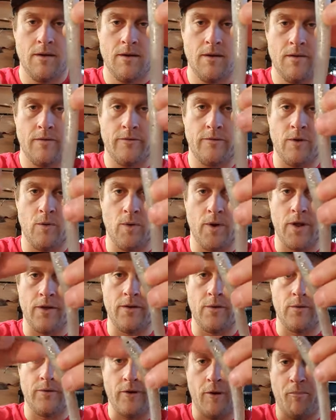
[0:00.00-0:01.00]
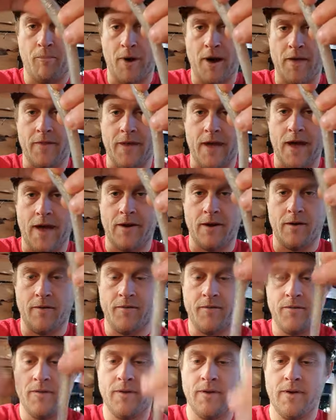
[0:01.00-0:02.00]
So what I do is I bite the head
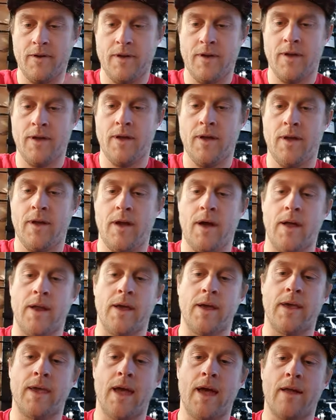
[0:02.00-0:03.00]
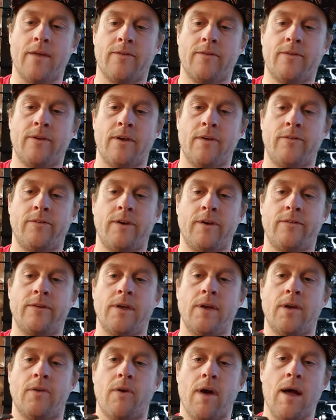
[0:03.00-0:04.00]
off and I get a
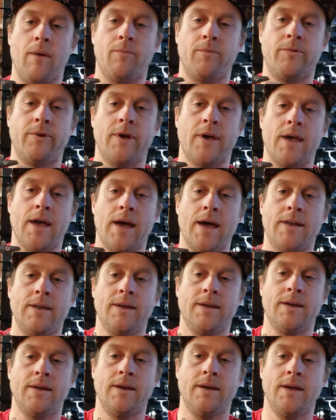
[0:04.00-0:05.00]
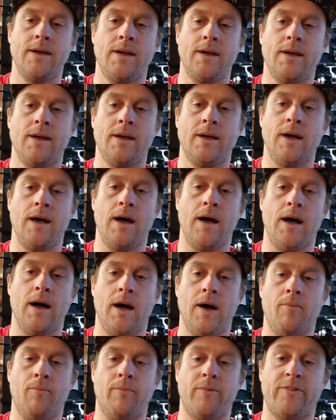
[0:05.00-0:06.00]
16 gram jig head,
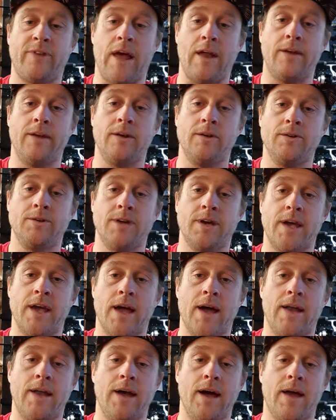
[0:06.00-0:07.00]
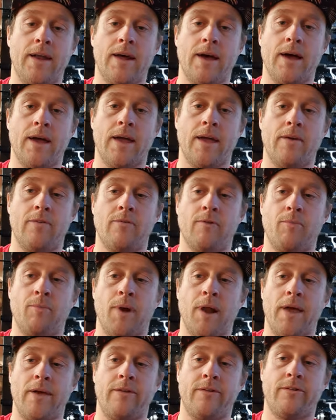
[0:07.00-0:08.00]
sand eel jig head, and I
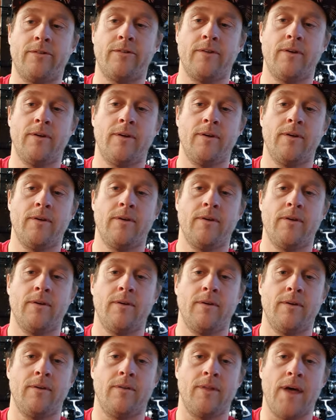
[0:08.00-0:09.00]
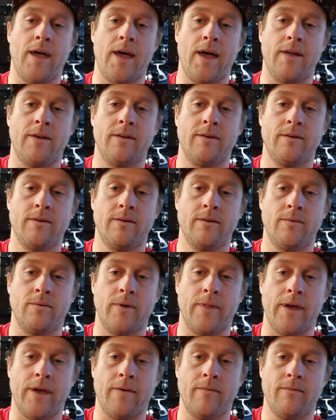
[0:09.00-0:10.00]
replace the head
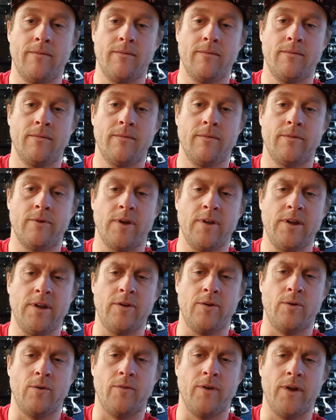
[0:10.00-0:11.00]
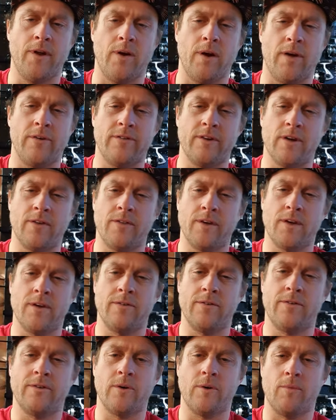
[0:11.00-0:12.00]
with it. So I did do a video actually, I
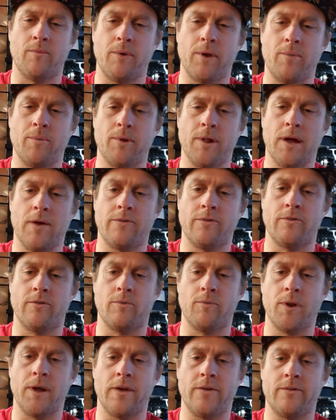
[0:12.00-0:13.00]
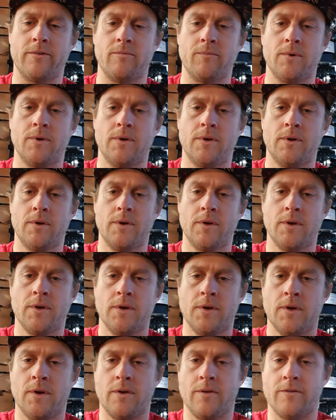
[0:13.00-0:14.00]
think, showing people how to replace them.
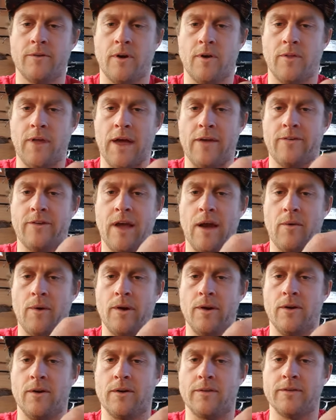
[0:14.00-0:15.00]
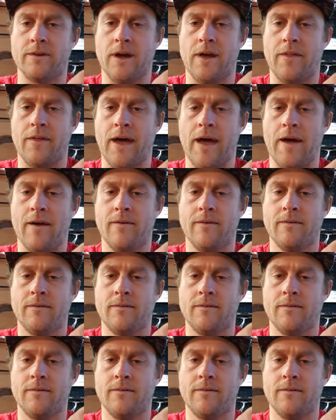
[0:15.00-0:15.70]
So that's how it looks like that.